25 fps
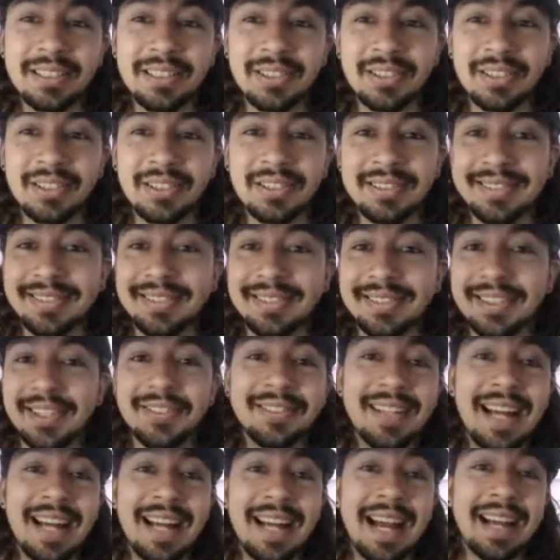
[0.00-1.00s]
You don't
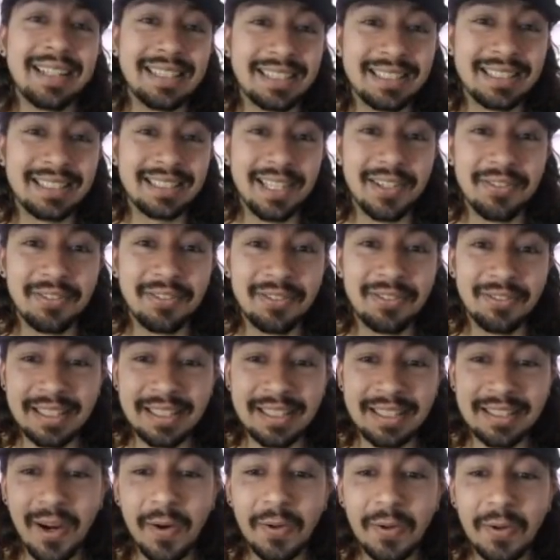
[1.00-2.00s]
knacker yourself in
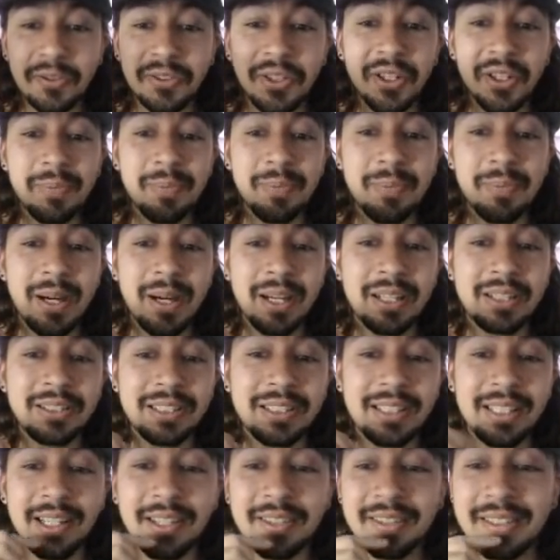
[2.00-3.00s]
goal too much, I don't
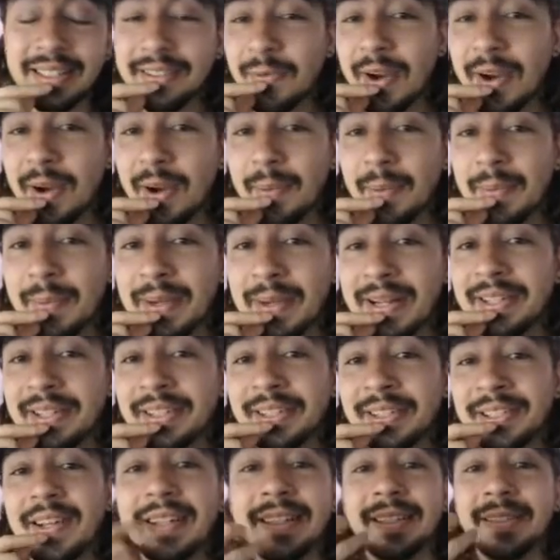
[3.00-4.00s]
think. Well, I mean,
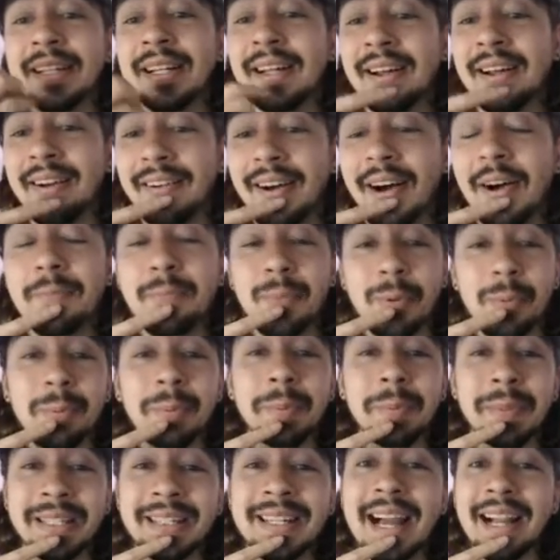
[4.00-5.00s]
certainly I'd probably
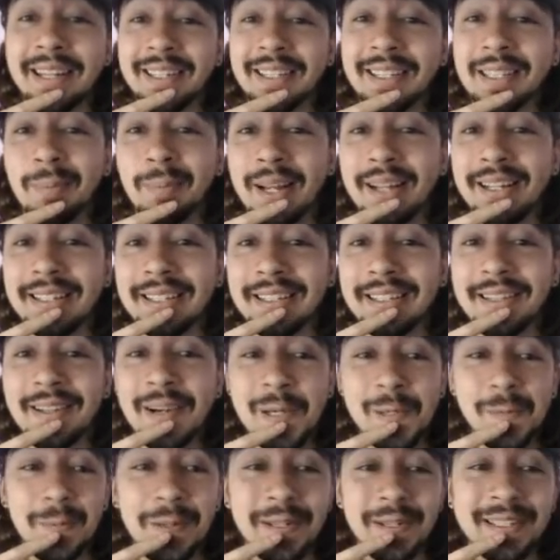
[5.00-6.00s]
be knackered played in
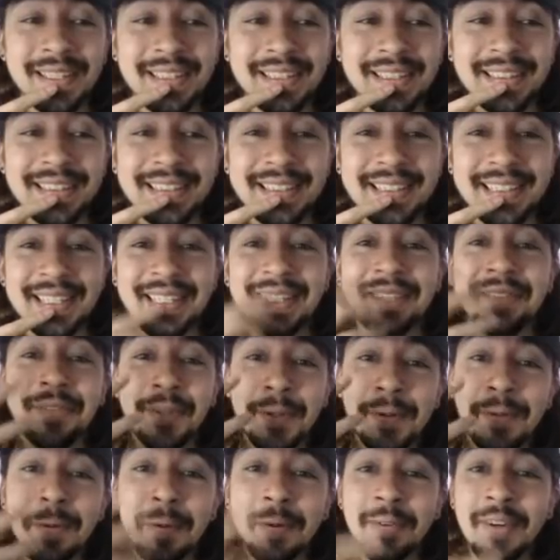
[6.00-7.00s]
goal, but
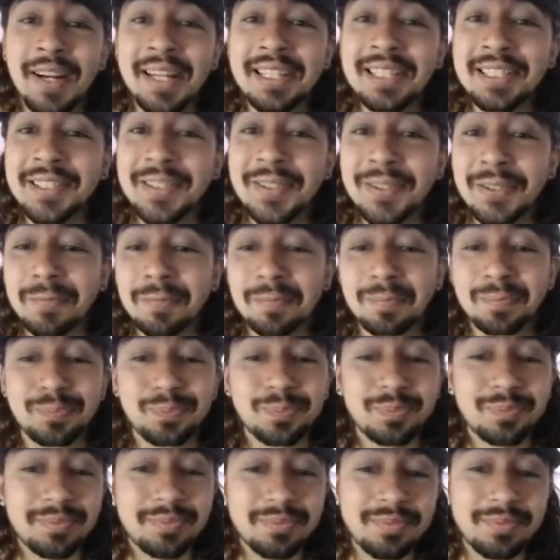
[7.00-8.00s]
for a professional,
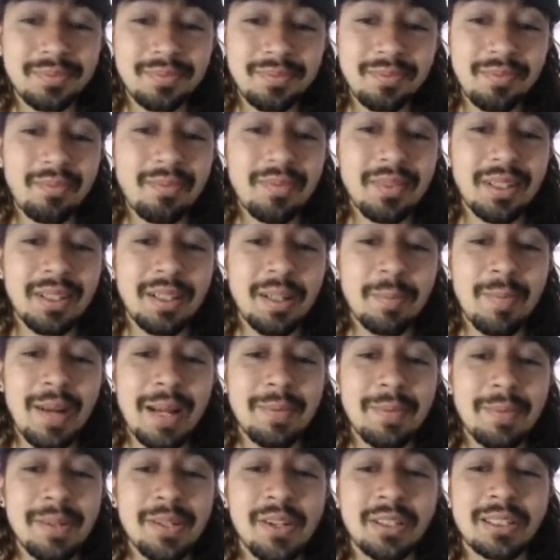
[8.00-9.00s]

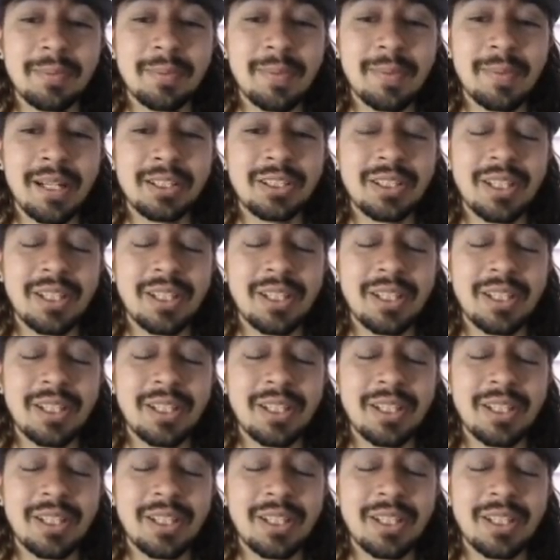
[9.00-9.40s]
maybe not so much.